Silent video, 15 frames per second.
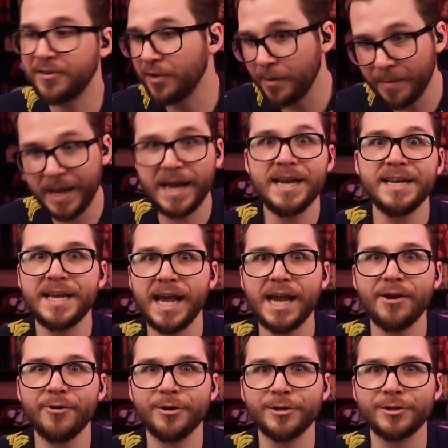The main
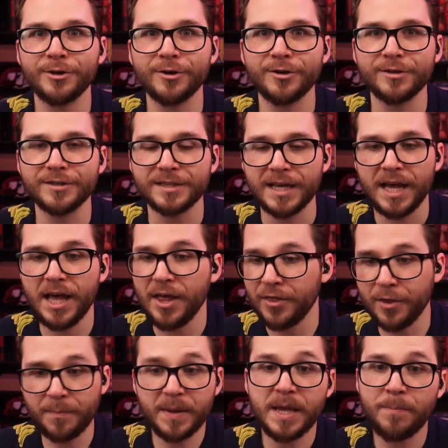characters,
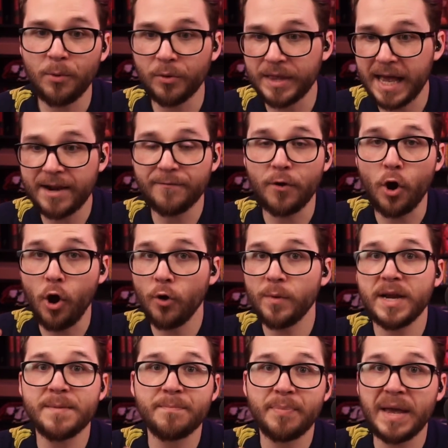the people that have
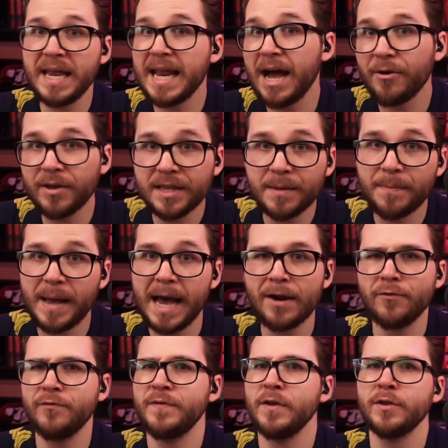already been out in the
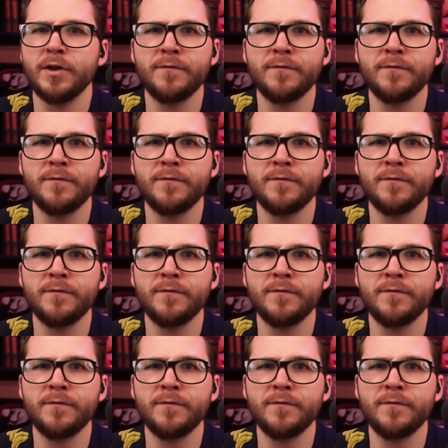battlefield,